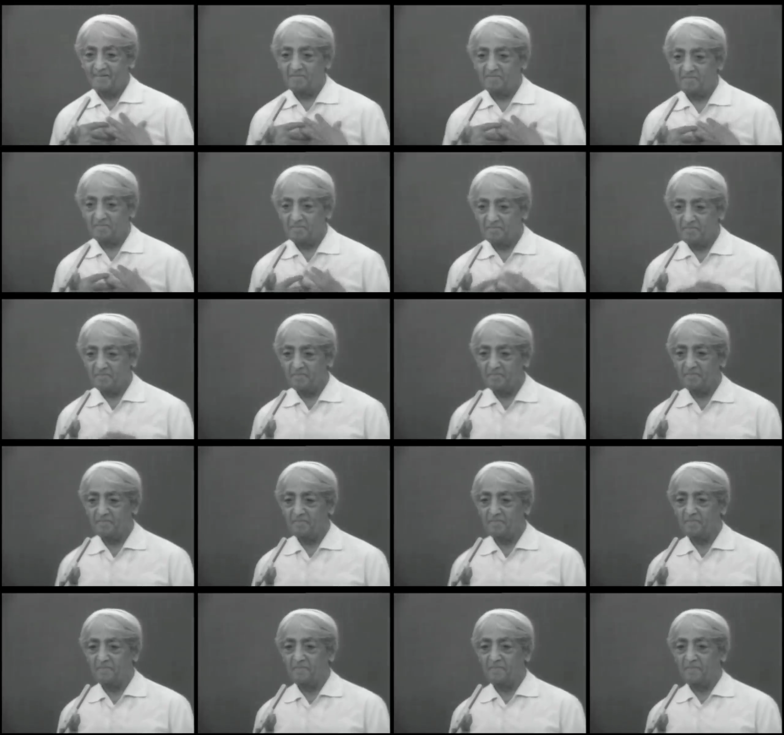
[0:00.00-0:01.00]

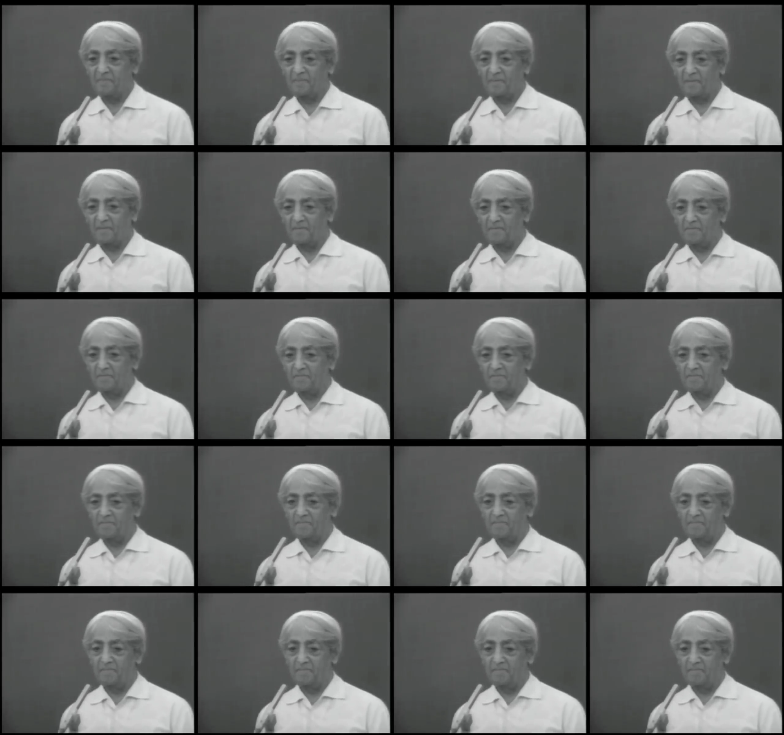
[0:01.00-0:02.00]

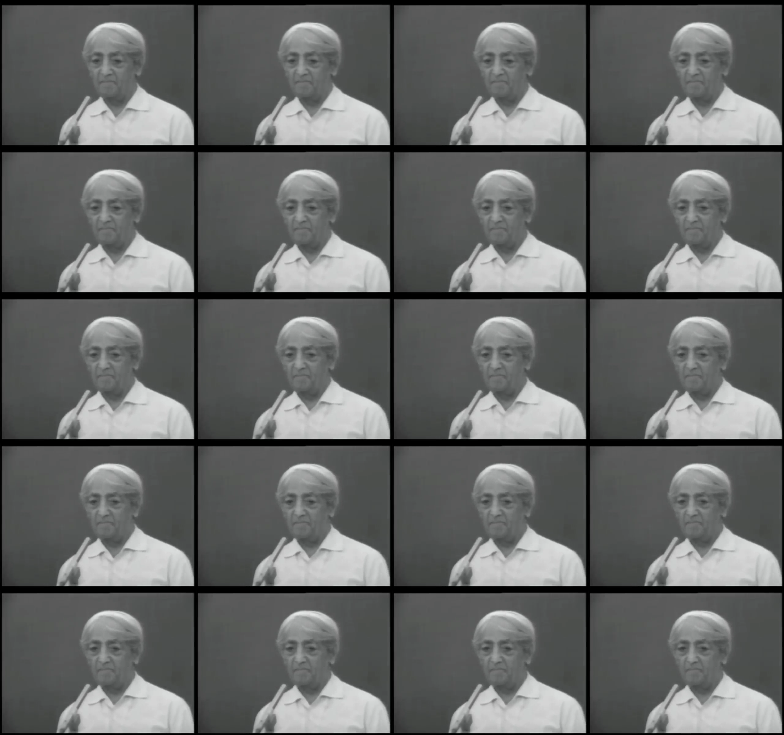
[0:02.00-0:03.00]

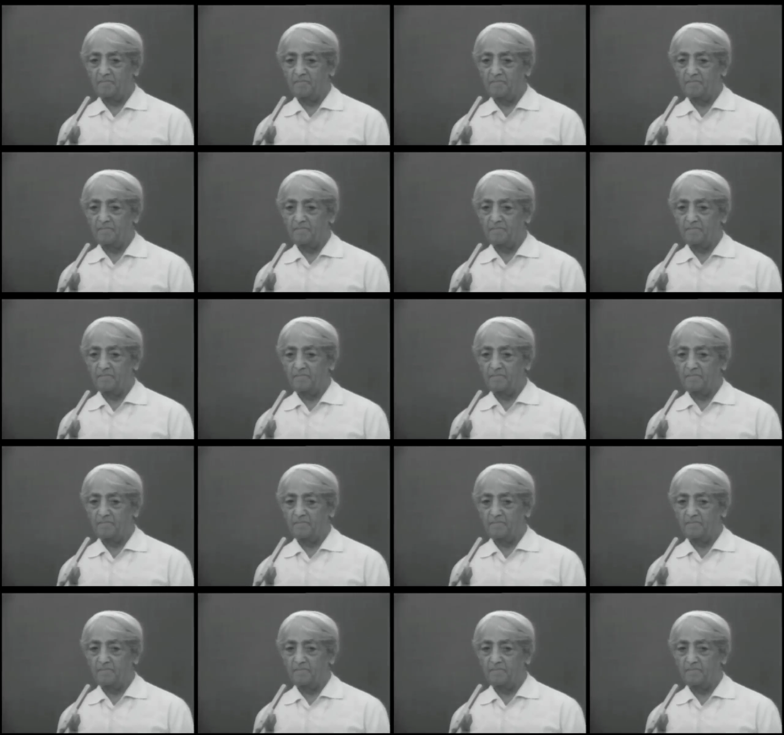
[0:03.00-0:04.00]

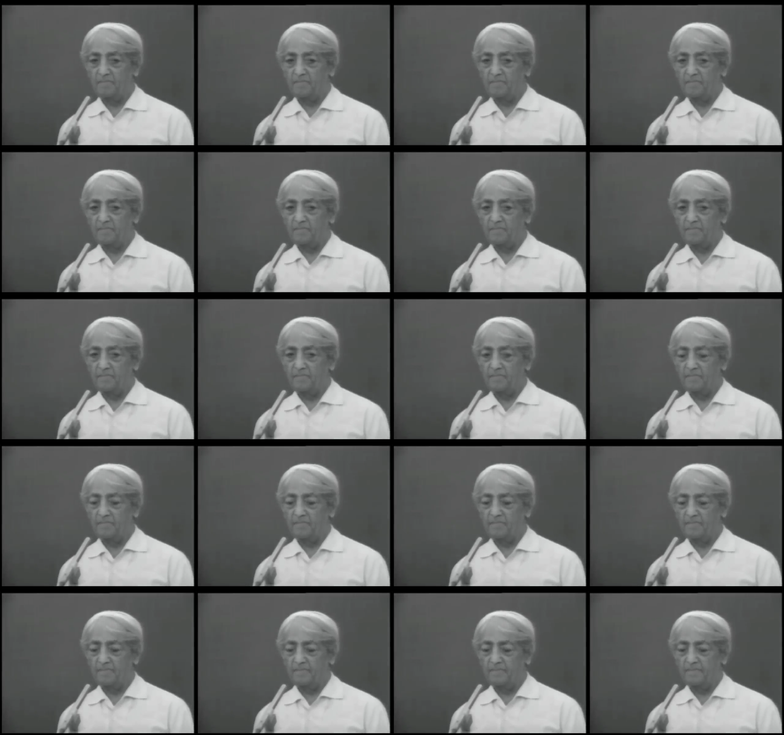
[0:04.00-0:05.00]

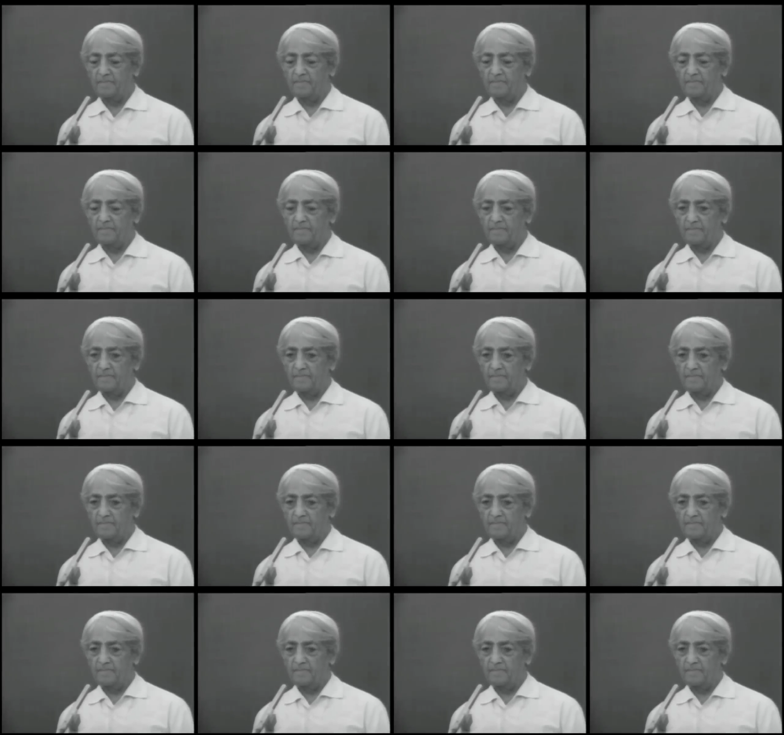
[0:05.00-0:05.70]
[no speech]